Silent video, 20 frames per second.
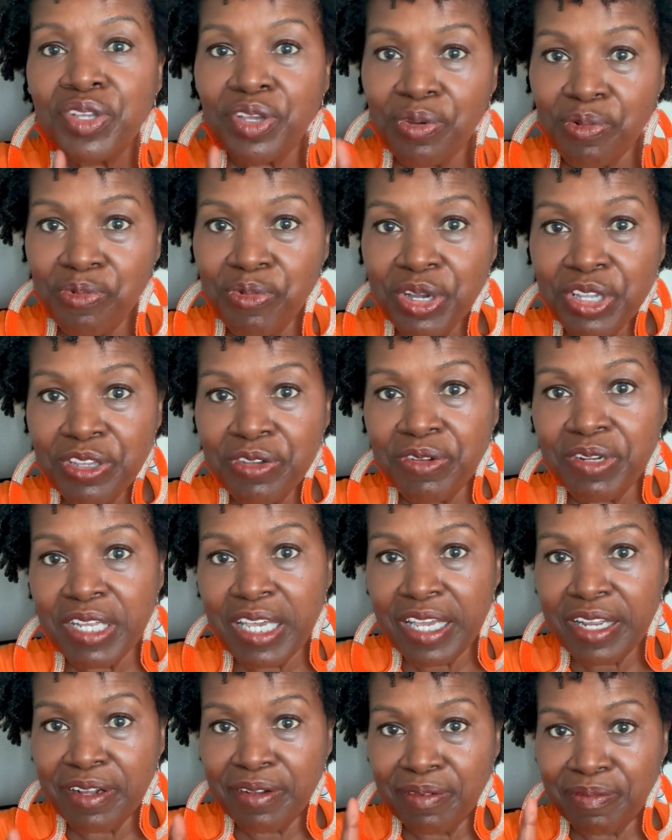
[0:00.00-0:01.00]
when you
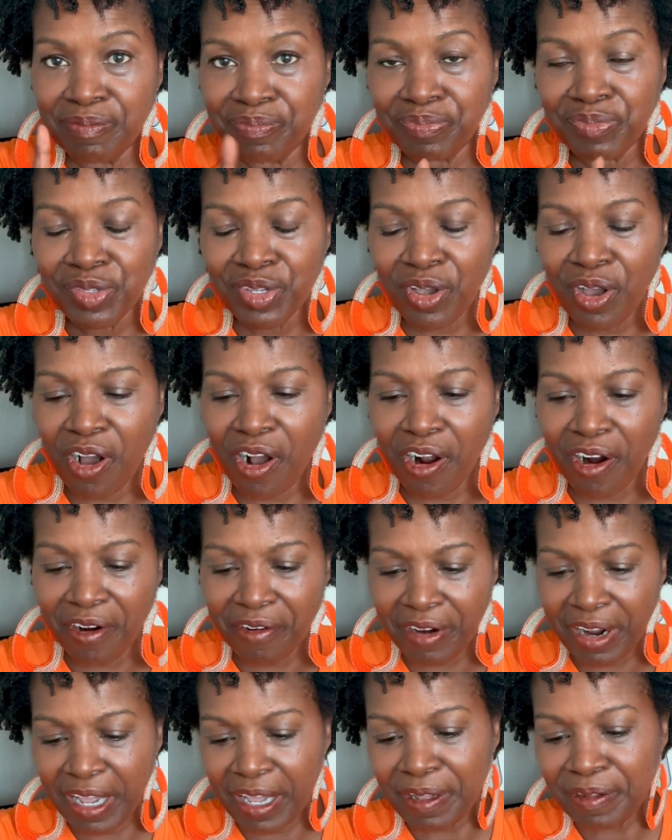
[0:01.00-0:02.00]
need them. All
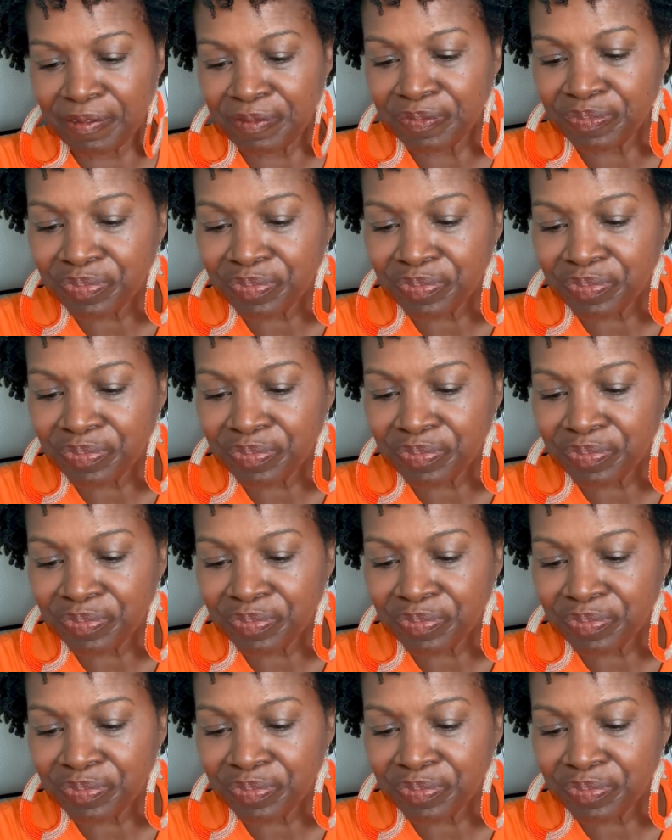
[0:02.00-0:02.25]
right,